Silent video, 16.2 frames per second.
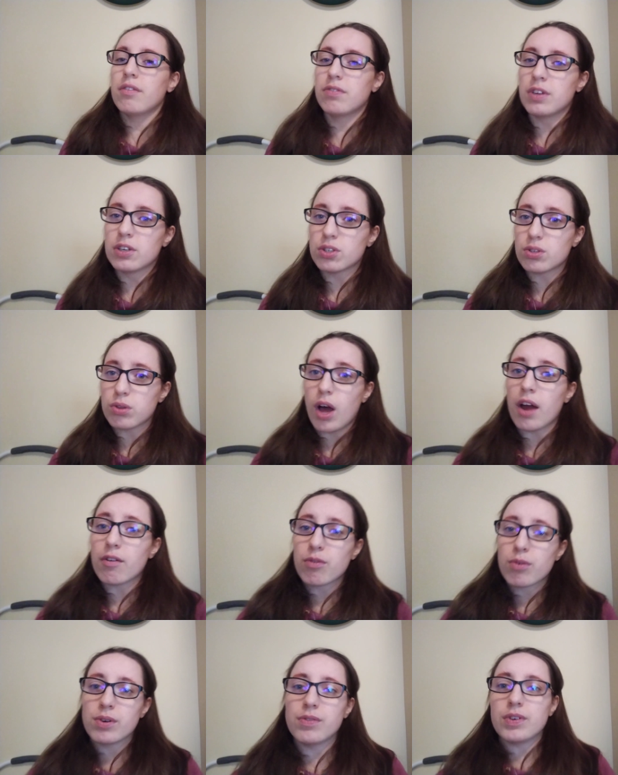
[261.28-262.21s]
there's a lot
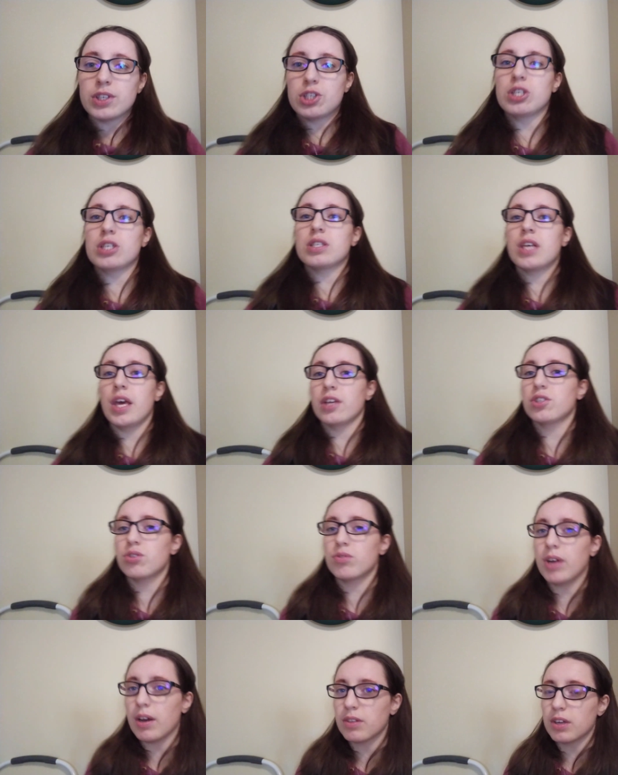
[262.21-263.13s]
of revisionist
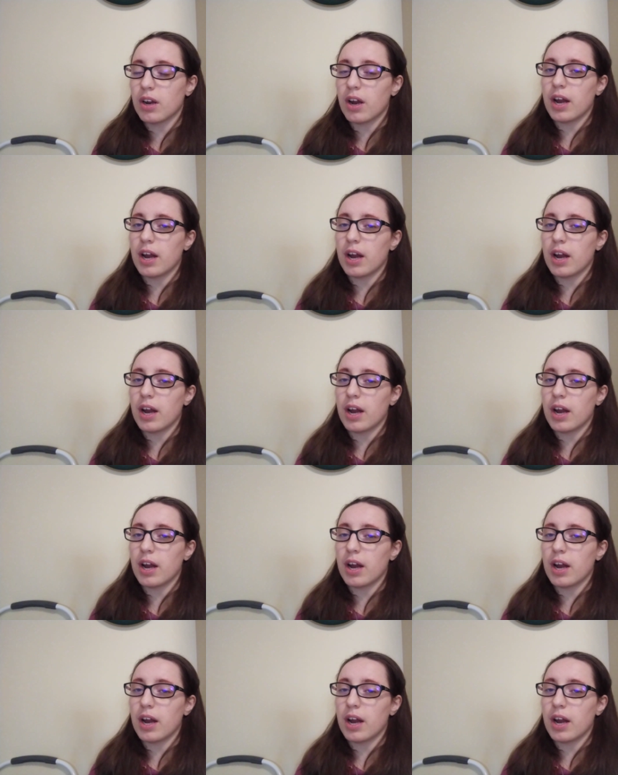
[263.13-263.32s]
history out there,